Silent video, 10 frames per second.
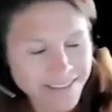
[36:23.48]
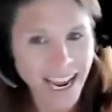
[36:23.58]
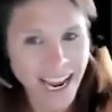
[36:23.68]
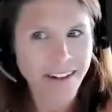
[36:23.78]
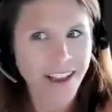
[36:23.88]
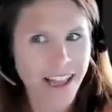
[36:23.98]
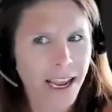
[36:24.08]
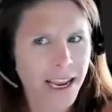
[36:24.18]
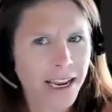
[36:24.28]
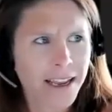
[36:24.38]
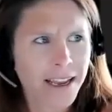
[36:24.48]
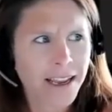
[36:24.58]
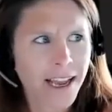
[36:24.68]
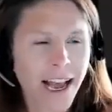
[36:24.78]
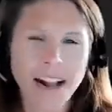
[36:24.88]
right? We're like,
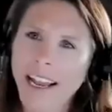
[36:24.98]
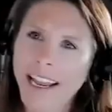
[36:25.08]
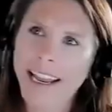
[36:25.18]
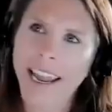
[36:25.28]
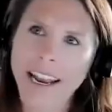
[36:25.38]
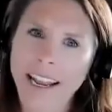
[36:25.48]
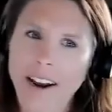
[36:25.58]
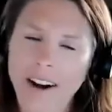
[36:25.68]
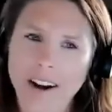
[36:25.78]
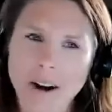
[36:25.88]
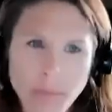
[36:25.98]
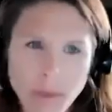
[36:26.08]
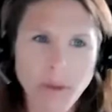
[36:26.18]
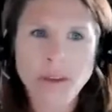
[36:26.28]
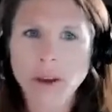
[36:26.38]
how did I get here? I'm
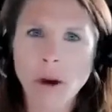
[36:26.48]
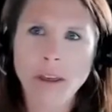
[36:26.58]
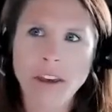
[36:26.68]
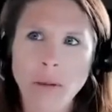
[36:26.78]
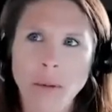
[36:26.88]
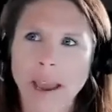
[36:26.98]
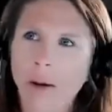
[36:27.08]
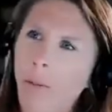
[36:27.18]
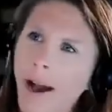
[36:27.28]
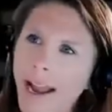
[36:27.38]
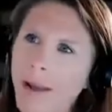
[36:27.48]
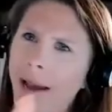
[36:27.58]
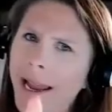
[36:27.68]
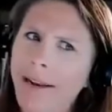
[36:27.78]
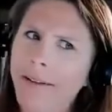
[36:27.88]
supposed to go this way. Why am
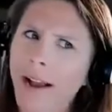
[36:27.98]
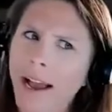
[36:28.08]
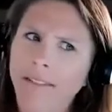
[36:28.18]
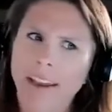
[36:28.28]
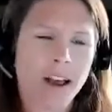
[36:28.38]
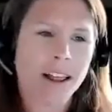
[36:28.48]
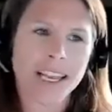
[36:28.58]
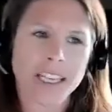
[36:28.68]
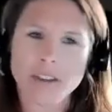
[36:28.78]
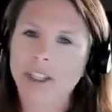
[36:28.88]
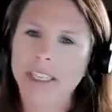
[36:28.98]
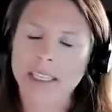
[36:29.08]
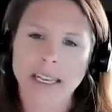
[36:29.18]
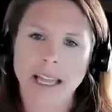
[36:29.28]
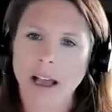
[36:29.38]
I driving? Because you're just
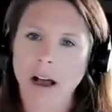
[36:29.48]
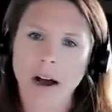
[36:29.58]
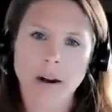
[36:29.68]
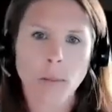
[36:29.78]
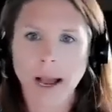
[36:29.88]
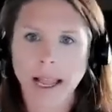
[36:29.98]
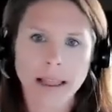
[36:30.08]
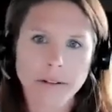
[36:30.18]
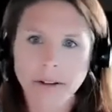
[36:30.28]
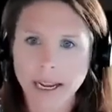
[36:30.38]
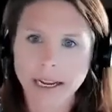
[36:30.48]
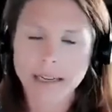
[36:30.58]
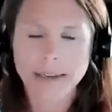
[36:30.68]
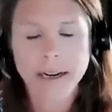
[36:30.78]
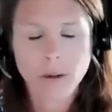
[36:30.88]
in like autopilot, right?
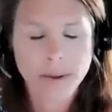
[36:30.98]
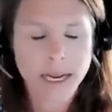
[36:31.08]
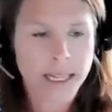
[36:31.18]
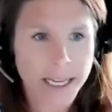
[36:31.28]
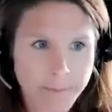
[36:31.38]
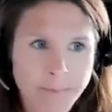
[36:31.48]
Autopilot.